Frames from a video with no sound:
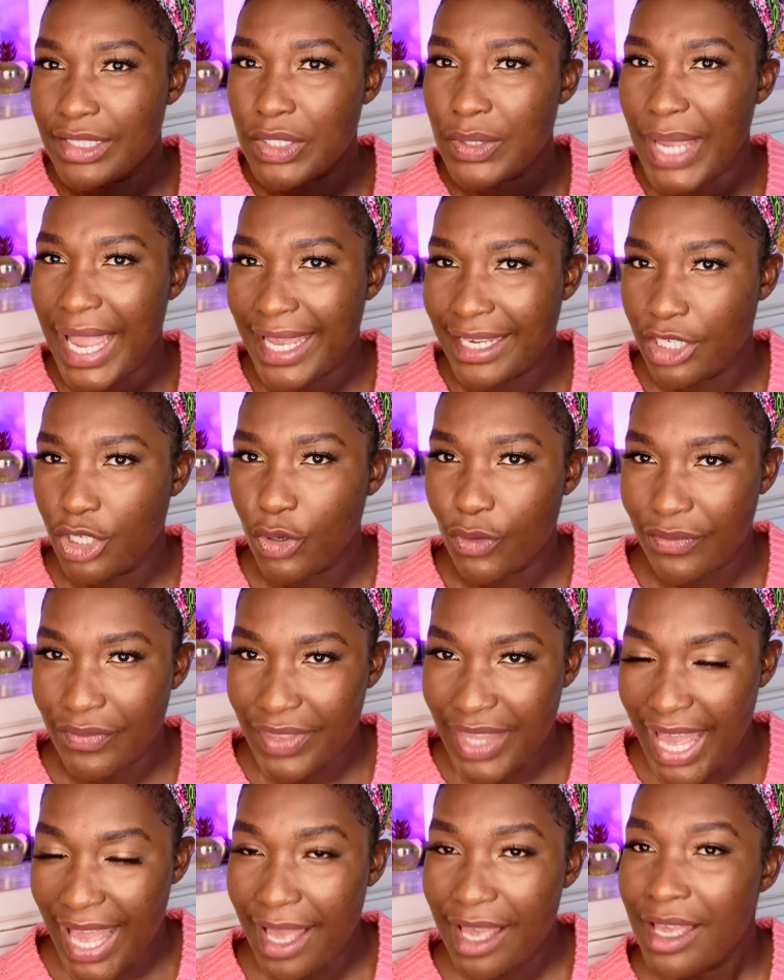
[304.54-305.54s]
into any
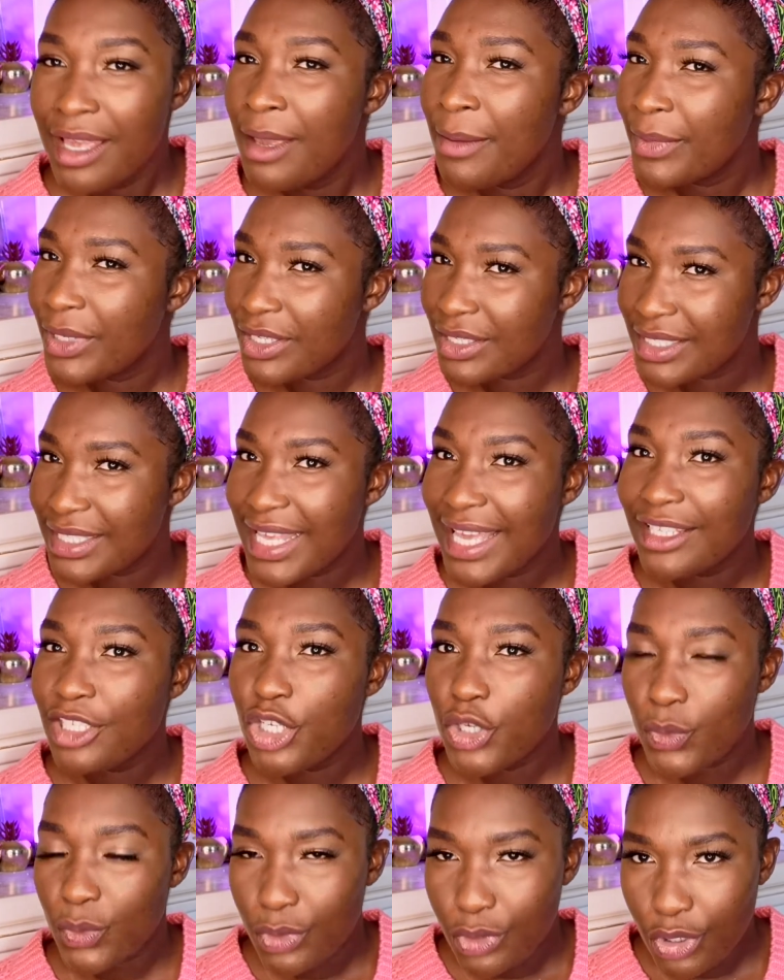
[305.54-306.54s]
of that, because
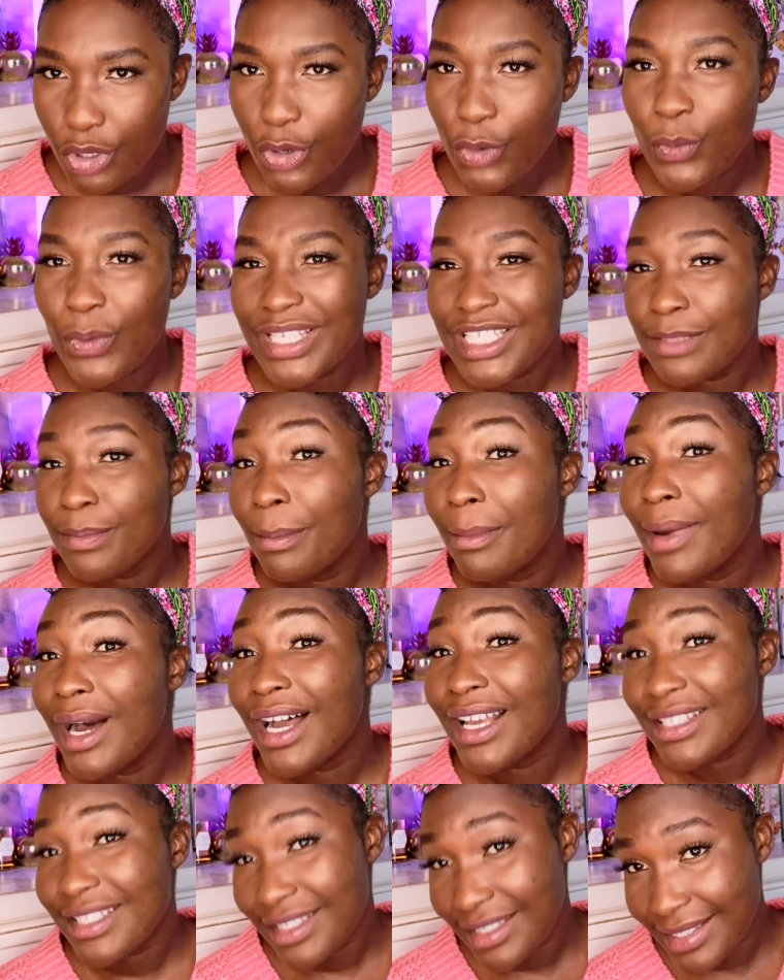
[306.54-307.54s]
then you will know which
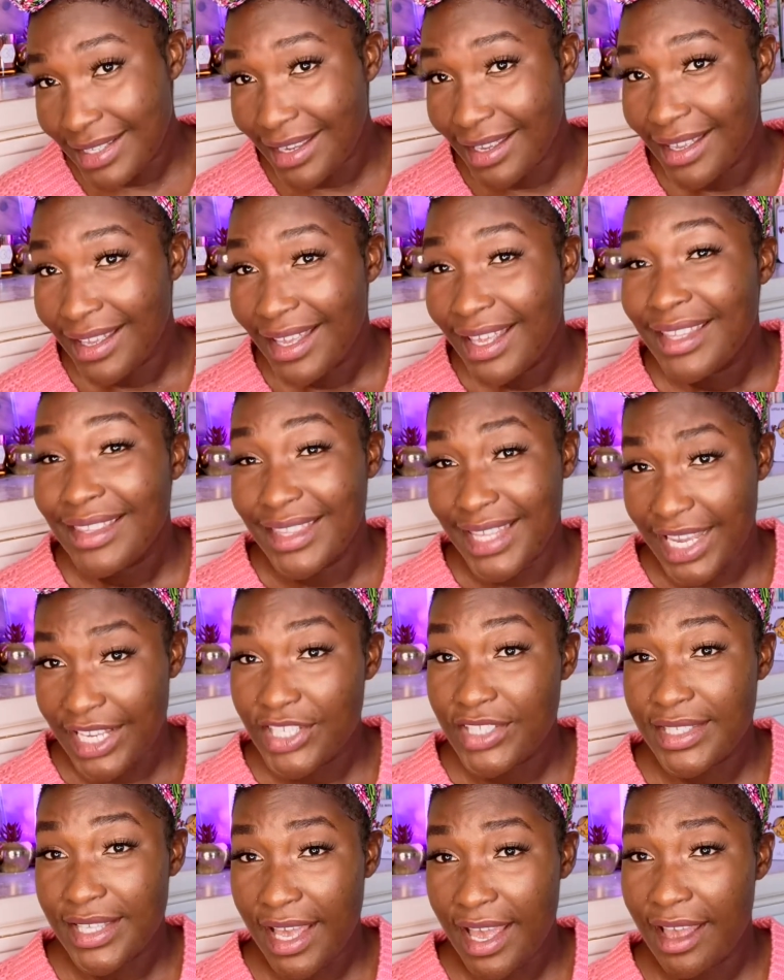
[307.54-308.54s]
master
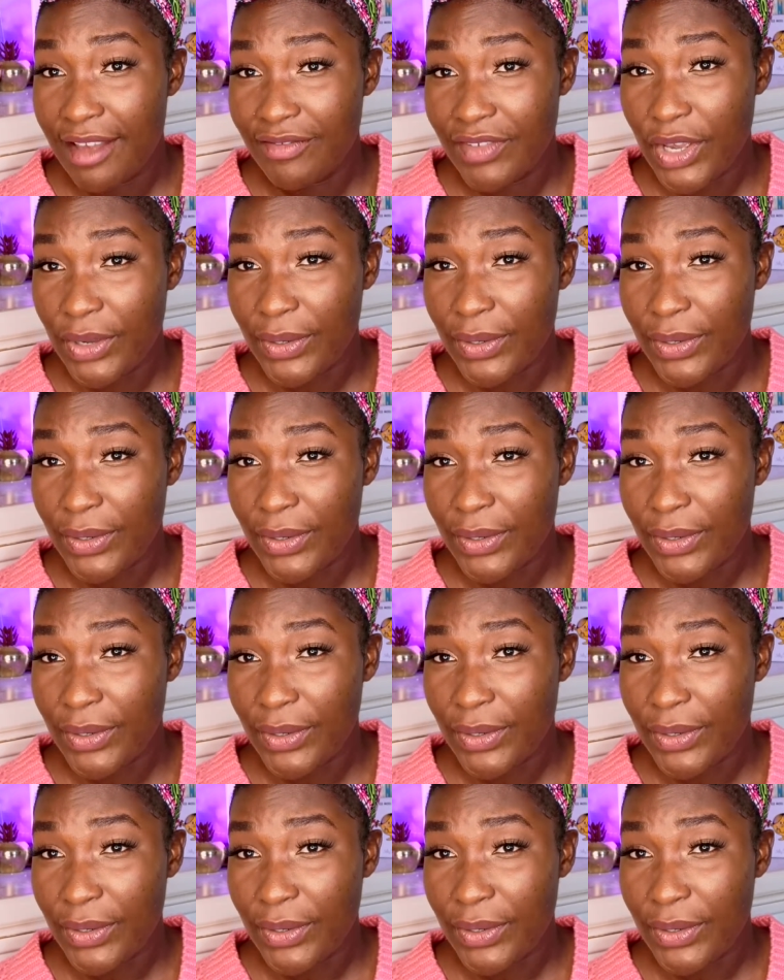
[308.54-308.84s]
they serve,